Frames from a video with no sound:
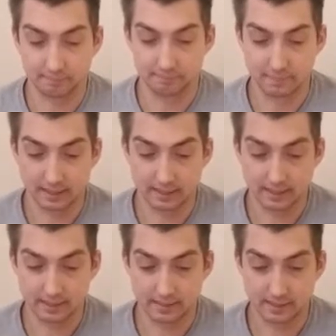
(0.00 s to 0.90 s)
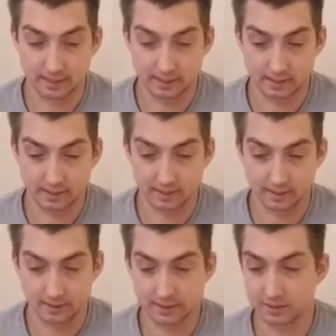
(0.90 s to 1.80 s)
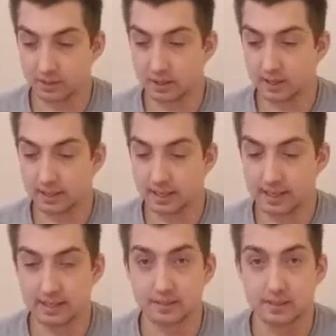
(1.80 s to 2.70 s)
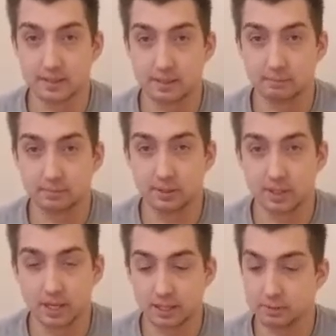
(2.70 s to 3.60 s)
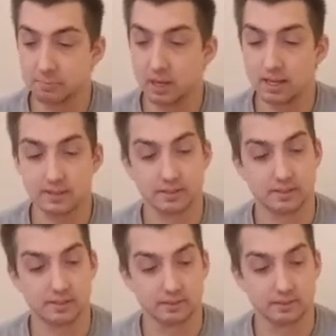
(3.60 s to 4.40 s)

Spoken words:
Because this stock has some dark spots